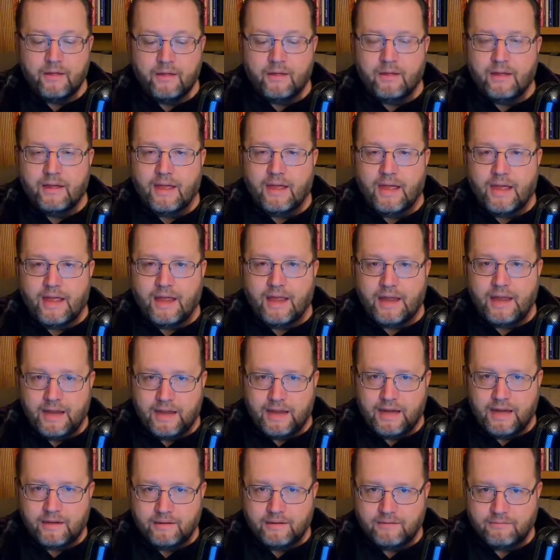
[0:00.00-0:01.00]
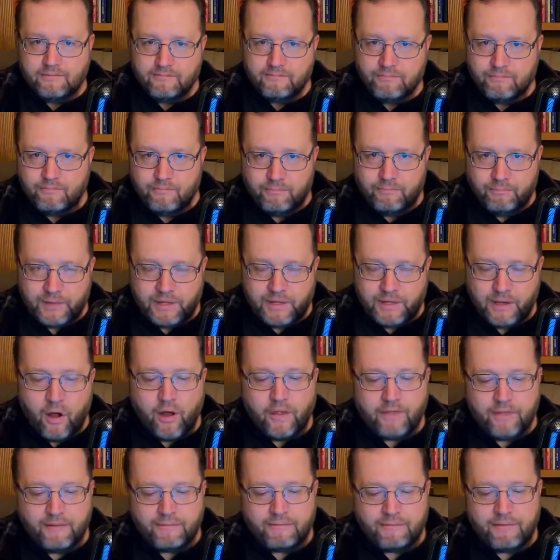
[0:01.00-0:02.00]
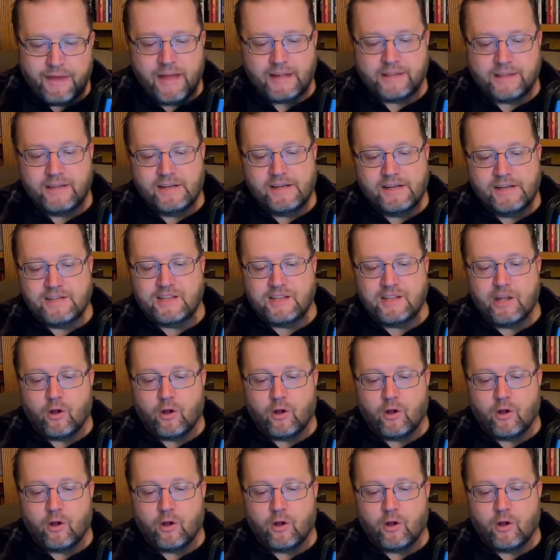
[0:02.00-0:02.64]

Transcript: Beyond the fact that it's the